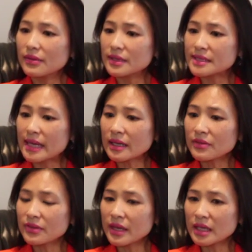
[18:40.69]
The
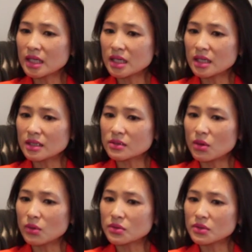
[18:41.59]
second thing is
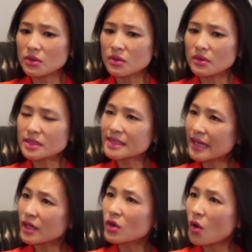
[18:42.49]
also
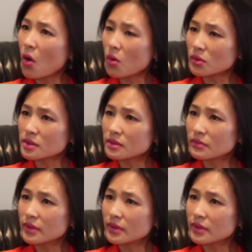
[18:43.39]
setting goals.